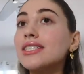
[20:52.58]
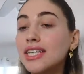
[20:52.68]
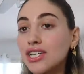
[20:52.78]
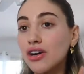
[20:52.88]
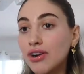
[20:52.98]

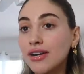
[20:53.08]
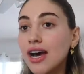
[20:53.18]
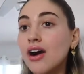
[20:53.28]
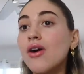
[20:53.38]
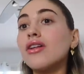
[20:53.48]
TikTok right
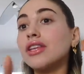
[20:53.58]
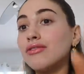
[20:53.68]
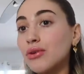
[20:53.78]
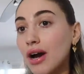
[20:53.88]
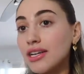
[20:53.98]
now. I'll leave
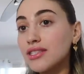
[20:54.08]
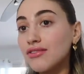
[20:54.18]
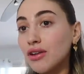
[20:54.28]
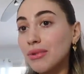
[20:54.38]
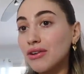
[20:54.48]
you guys
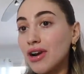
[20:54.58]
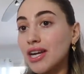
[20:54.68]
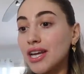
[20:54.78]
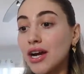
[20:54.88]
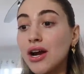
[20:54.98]
filming right
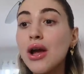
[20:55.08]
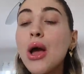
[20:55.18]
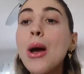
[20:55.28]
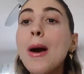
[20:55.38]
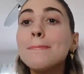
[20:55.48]
here,
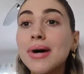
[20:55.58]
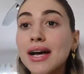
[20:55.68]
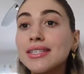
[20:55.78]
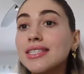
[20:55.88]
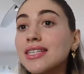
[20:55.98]

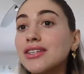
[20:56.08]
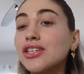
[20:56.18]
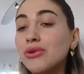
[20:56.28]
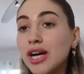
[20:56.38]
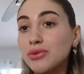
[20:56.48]
but
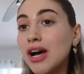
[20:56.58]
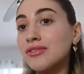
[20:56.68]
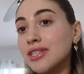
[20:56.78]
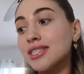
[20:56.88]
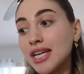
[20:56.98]
you guys will have
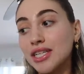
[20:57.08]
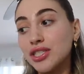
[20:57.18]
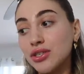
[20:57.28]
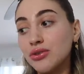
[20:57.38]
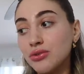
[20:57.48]
to stay
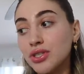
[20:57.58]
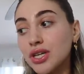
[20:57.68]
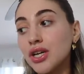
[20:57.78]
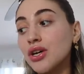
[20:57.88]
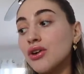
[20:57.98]
tuned
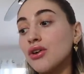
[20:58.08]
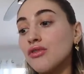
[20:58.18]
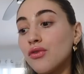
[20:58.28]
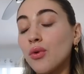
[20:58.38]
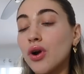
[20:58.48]

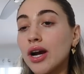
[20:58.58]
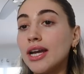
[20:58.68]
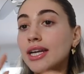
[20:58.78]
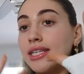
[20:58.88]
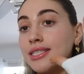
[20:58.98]
for
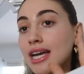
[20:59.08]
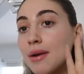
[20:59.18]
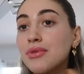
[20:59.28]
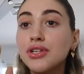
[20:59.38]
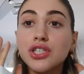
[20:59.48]
an
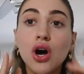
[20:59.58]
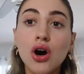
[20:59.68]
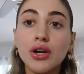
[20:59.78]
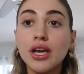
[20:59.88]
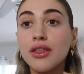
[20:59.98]
in-depth
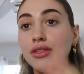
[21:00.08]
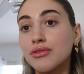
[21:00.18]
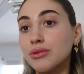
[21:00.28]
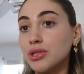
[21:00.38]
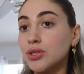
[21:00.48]
talking
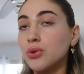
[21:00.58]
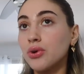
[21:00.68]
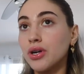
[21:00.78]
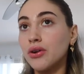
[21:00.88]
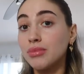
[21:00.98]
through
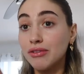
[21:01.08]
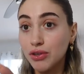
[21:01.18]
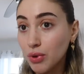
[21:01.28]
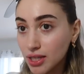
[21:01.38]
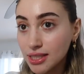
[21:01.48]
tutorial. But if
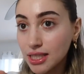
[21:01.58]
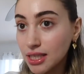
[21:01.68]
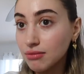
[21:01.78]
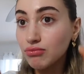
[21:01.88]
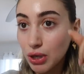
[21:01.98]
you want to
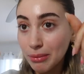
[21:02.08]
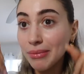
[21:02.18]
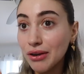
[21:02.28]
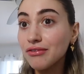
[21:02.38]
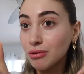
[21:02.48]
see what I'm
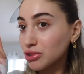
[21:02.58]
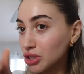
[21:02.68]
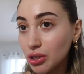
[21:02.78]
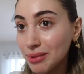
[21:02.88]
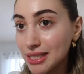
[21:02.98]
about to film, just
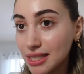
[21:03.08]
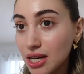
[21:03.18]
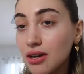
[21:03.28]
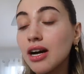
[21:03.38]
go to my TikTok.